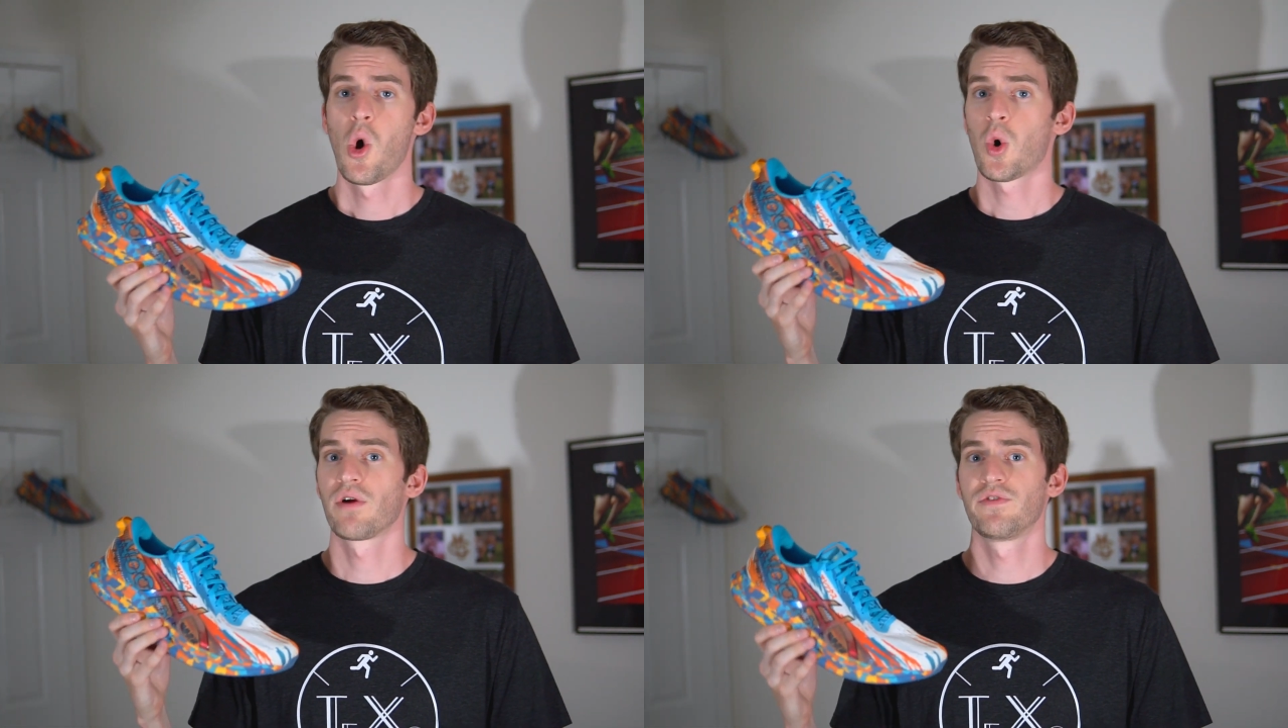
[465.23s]

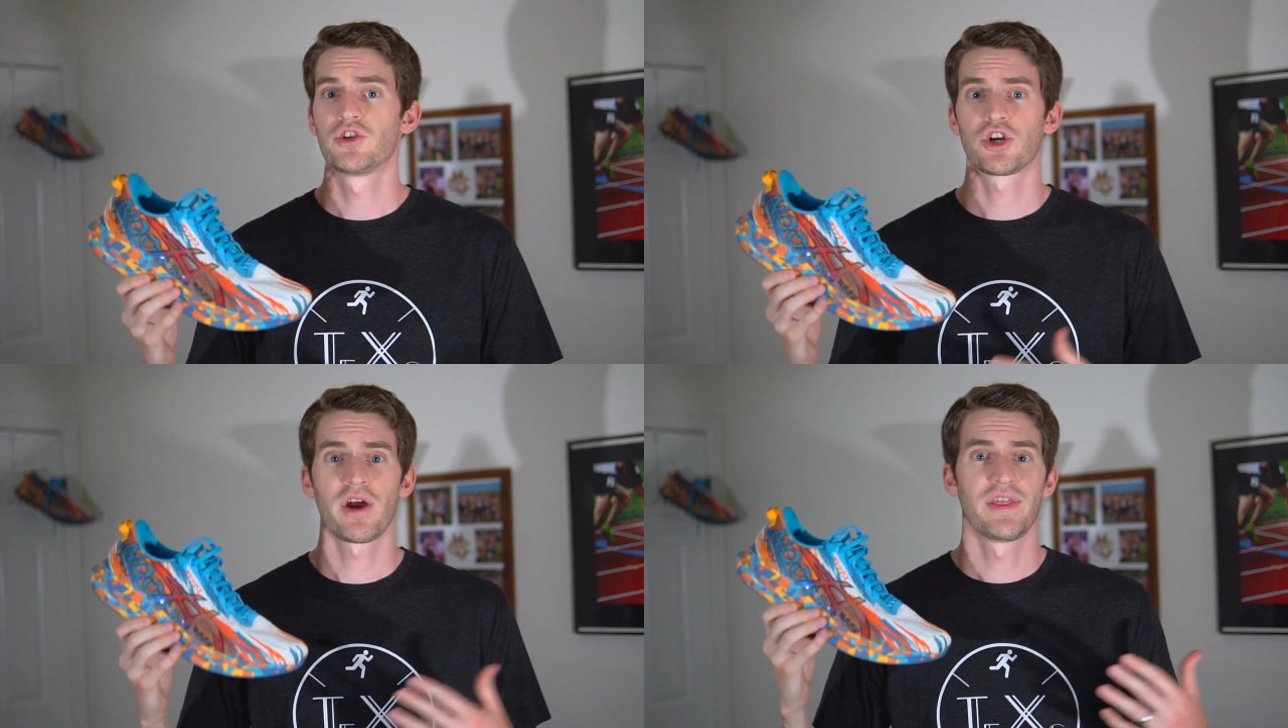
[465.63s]
or if you
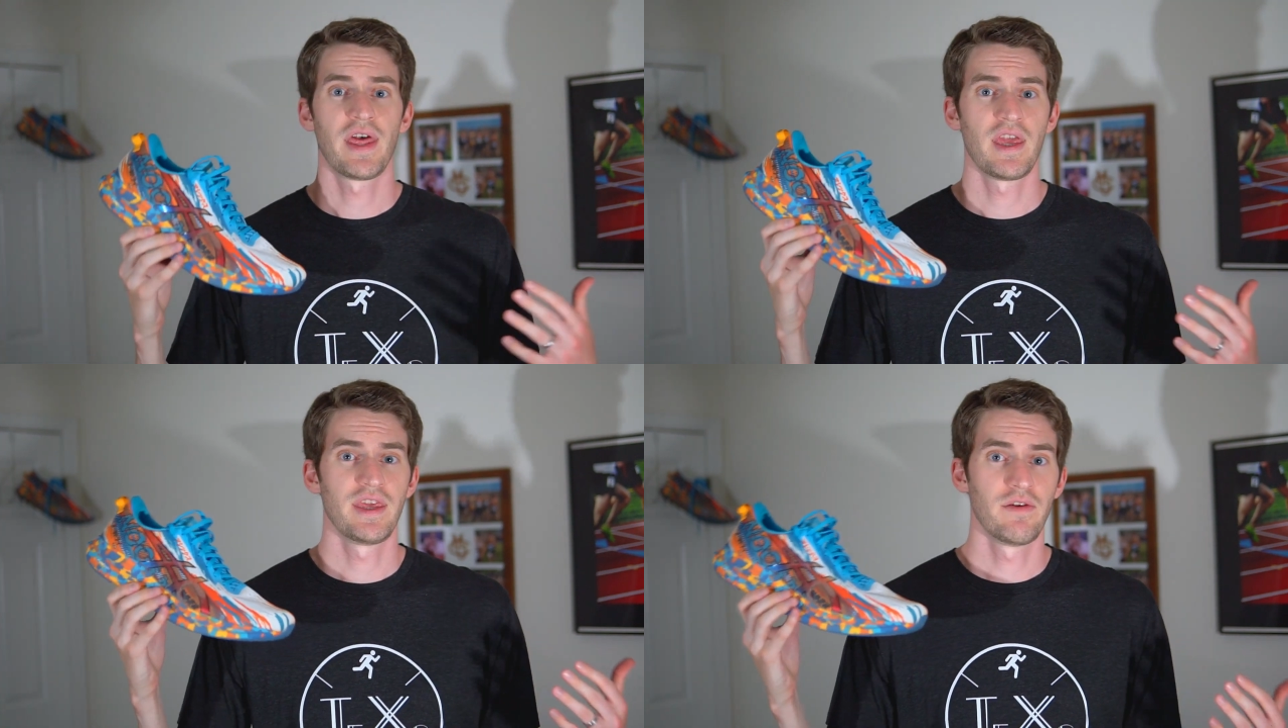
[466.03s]
tried
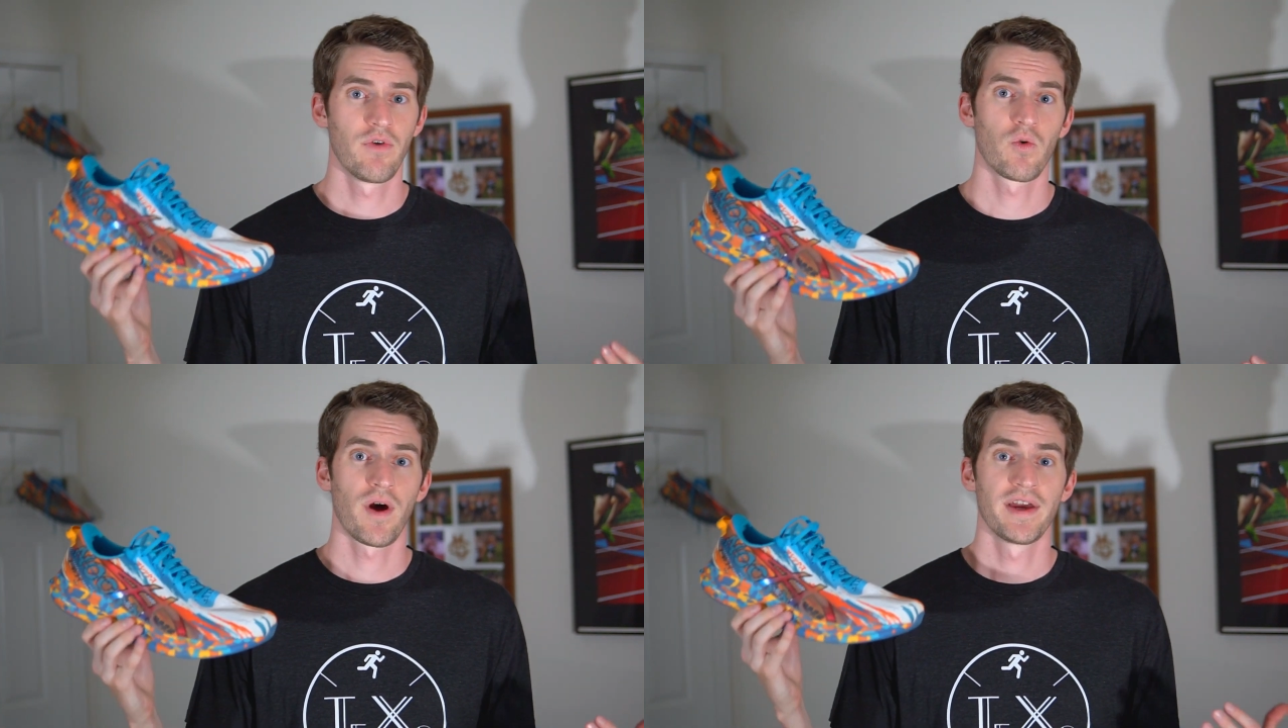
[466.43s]
the
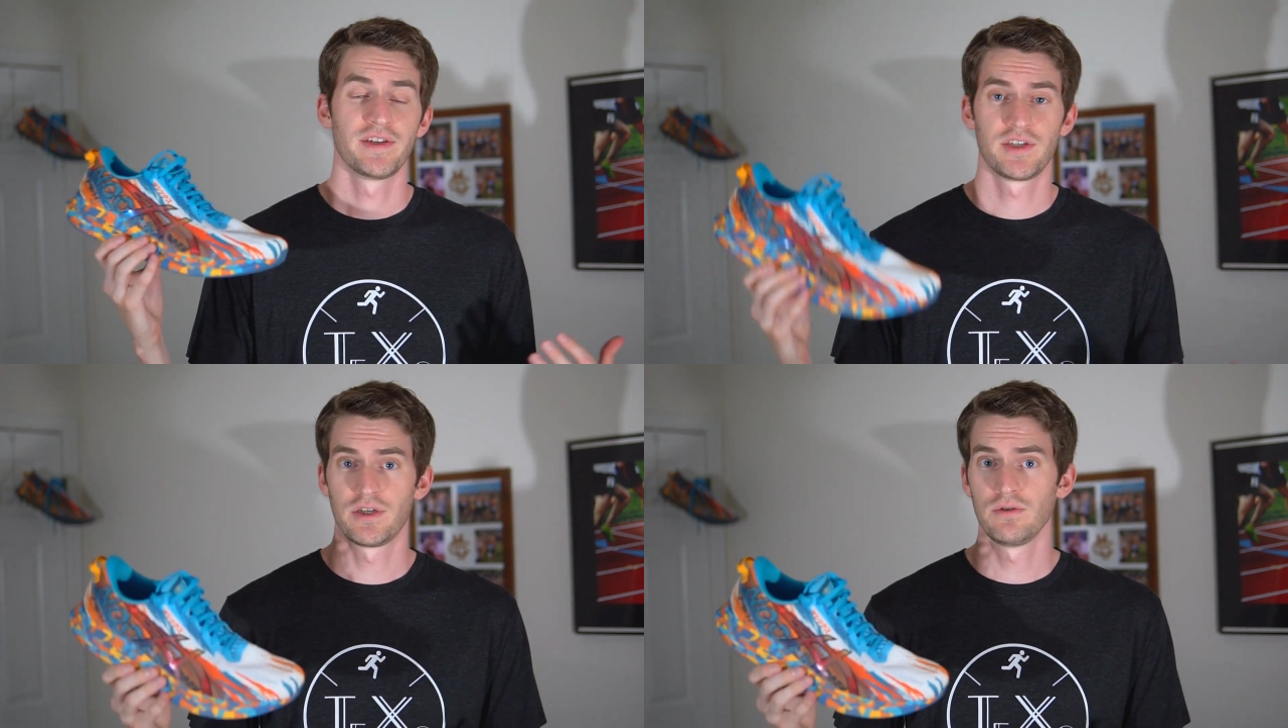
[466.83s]
EvoRide
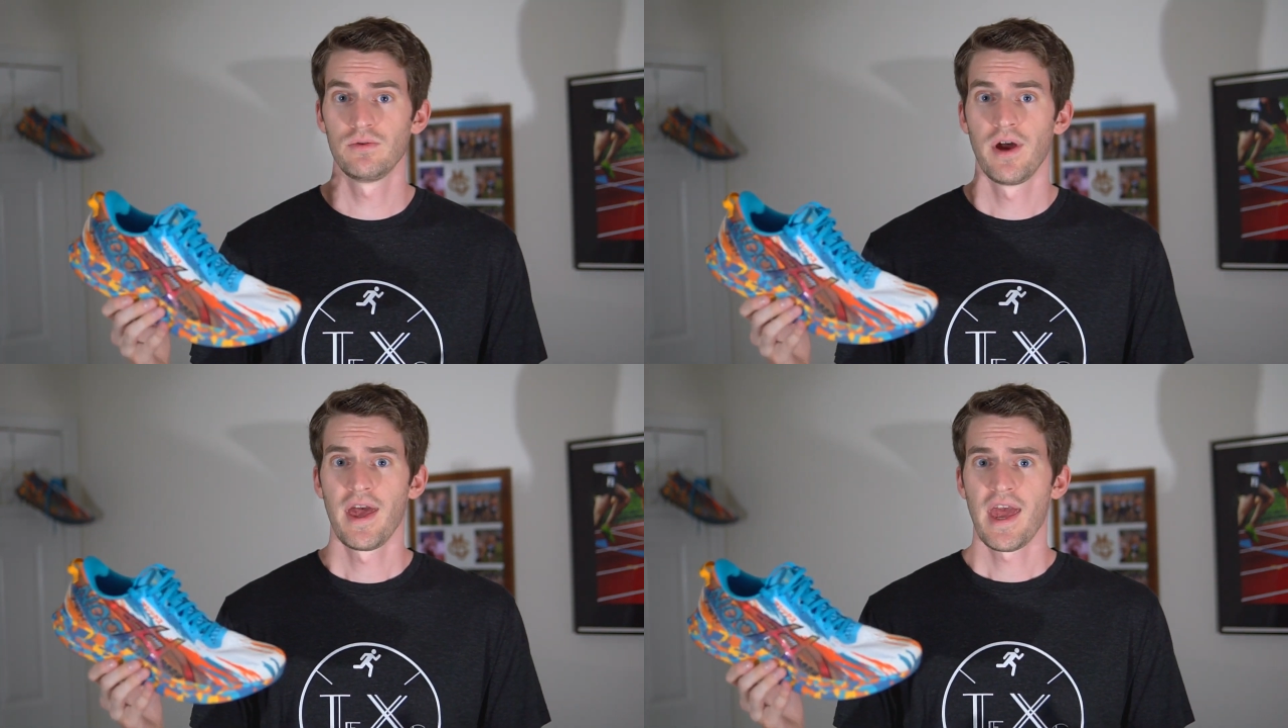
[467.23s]

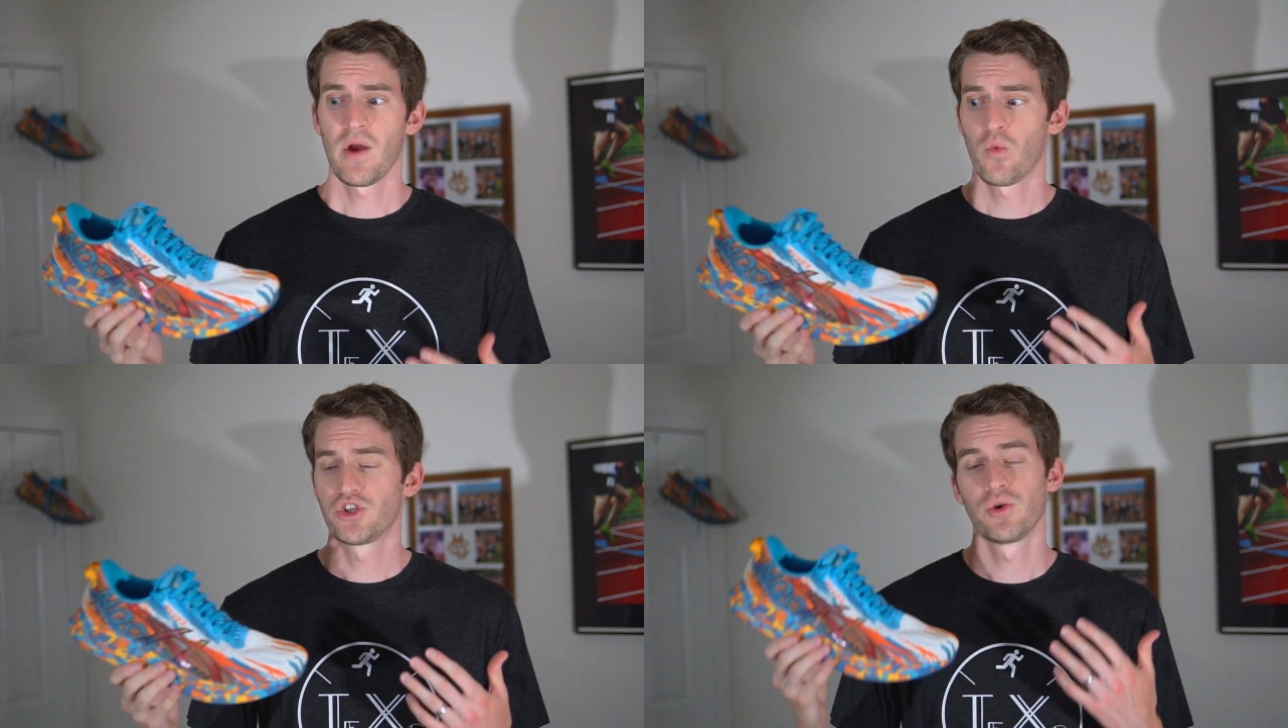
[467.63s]
2
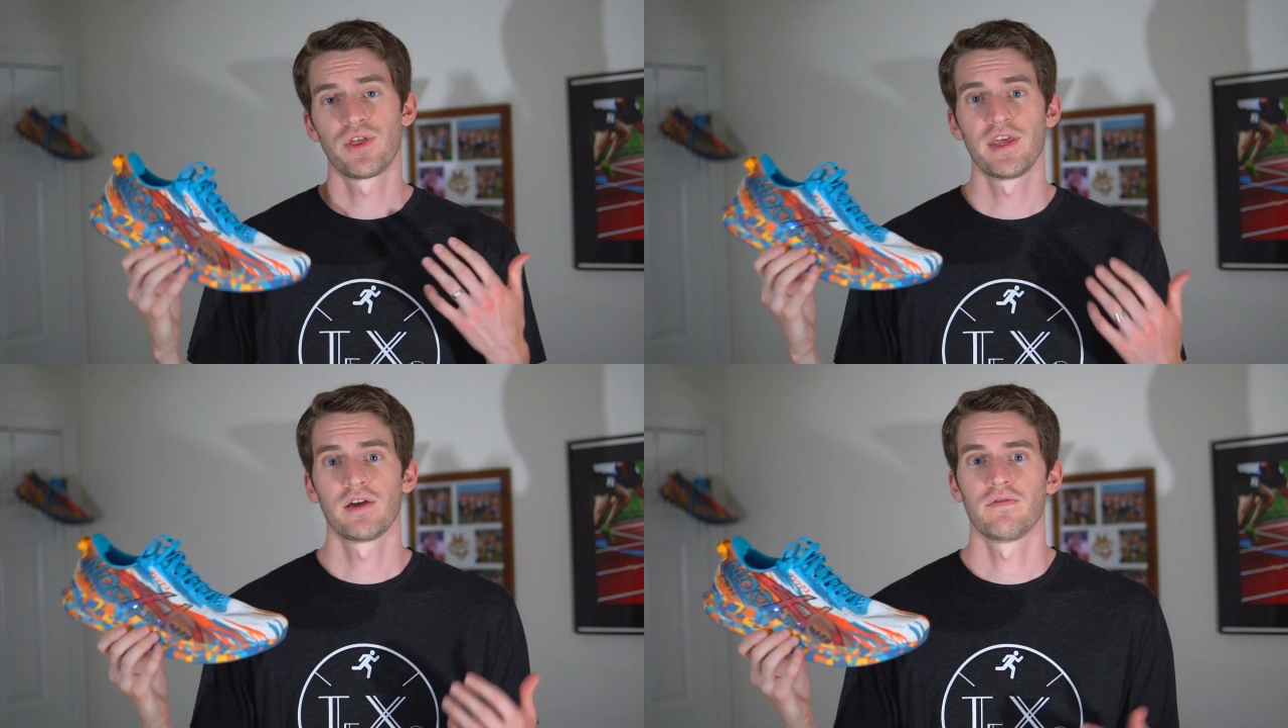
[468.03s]
and what you
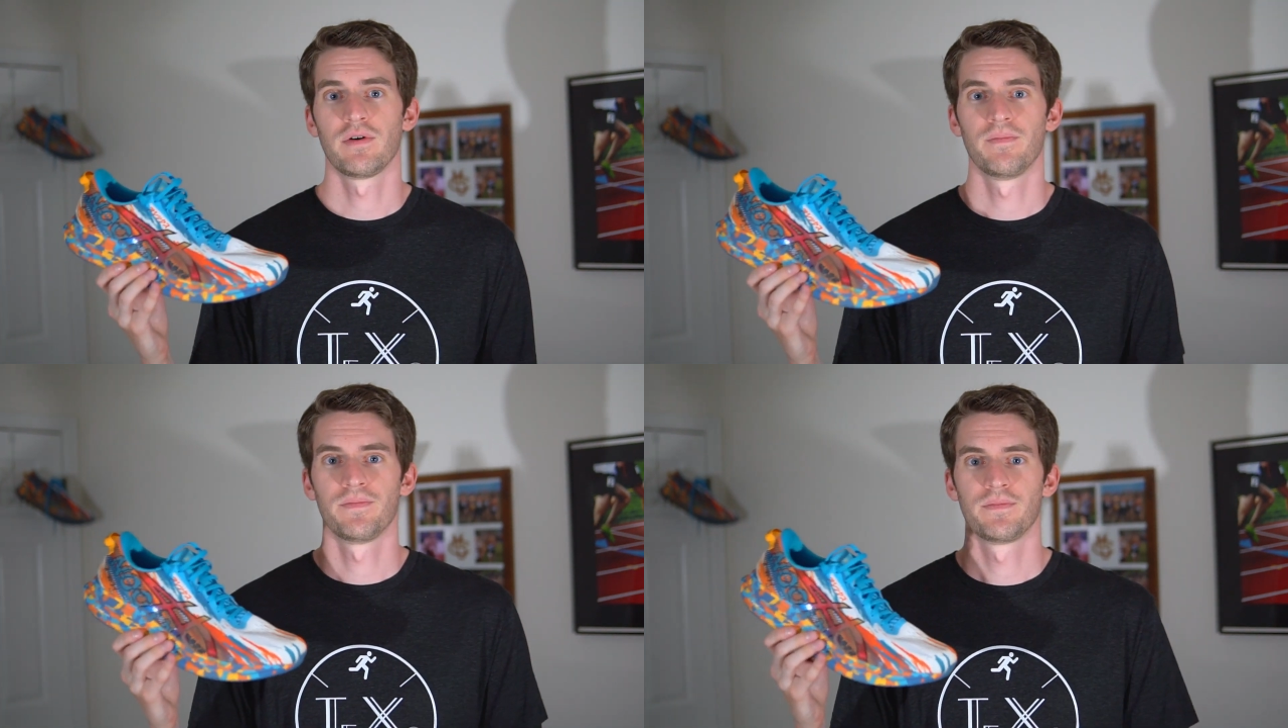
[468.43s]
think of
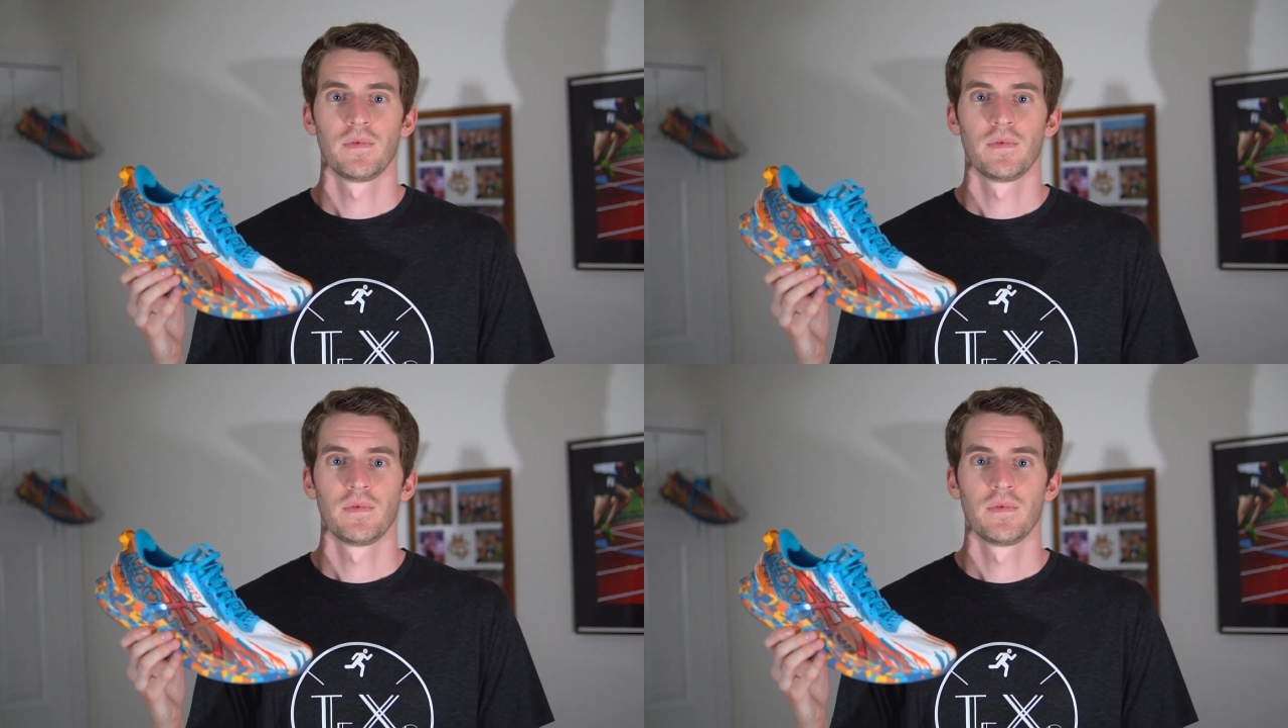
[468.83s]
them.